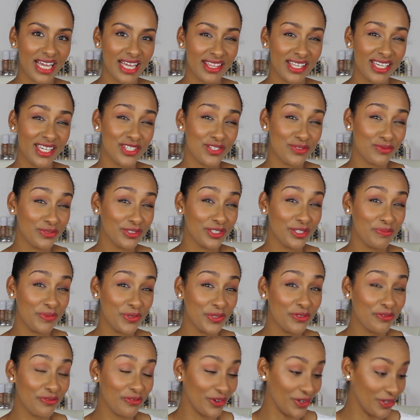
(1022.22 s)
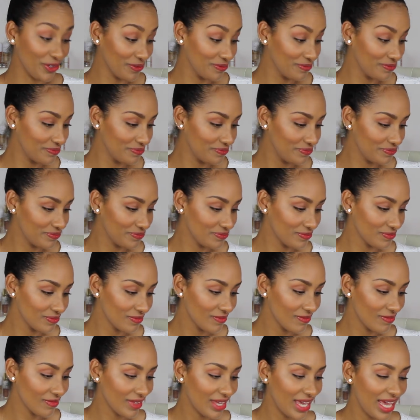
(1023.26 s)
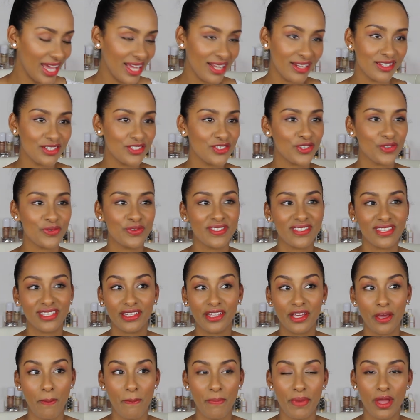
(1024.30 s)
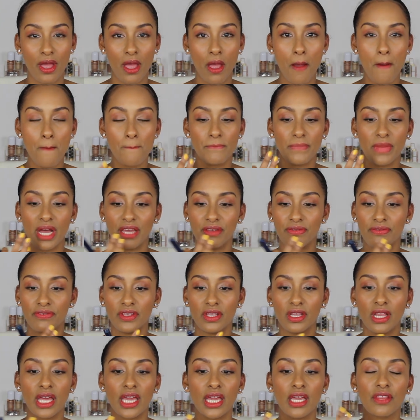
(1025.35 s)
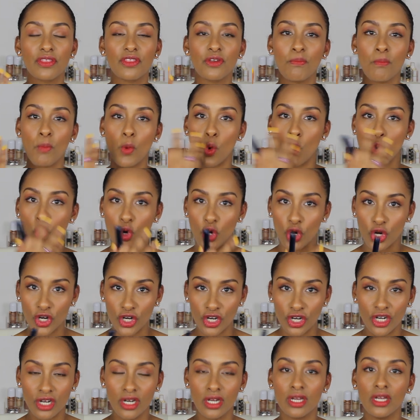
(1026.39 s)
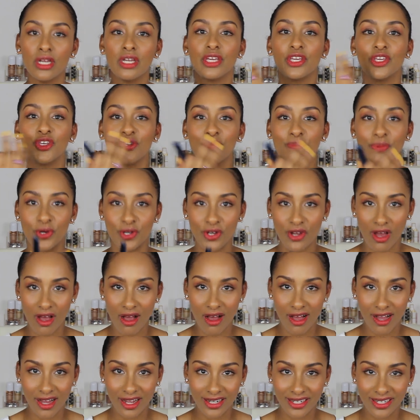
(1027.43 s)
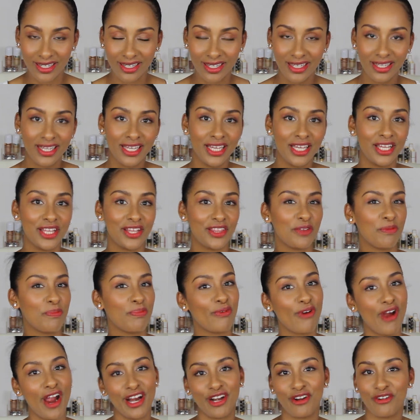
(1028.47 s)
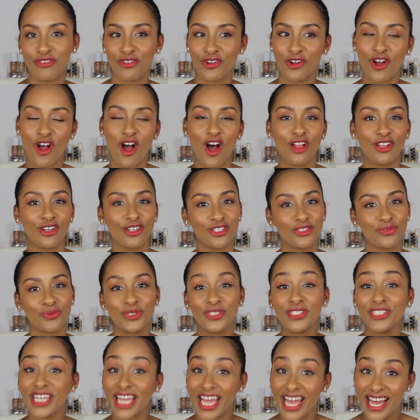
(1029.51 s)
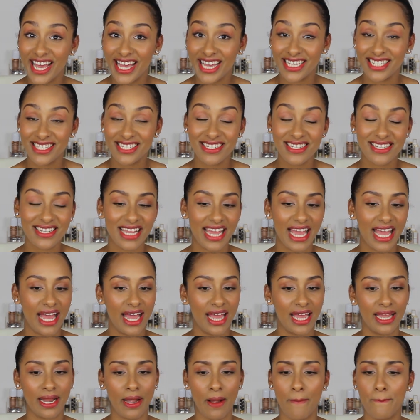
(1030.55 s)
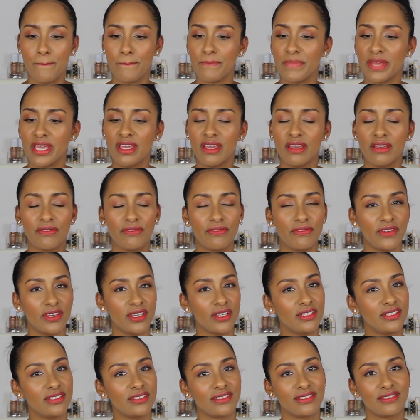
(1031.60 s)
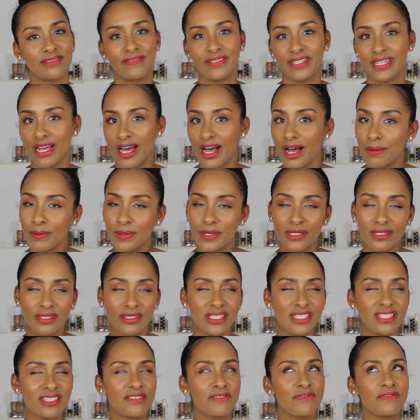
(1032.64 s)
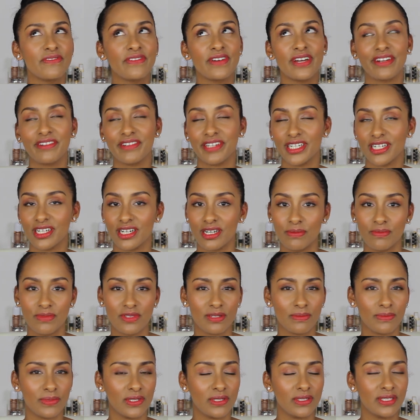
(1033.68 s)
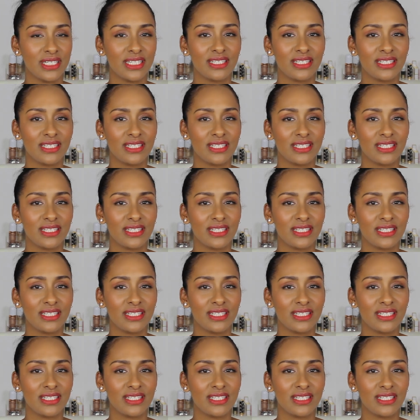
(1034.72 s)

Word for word: I think it's really beautiful. And so is the lip. I feel like the more you put on, the brighter their color will get, and it feels phenomenal. It's very comfortable.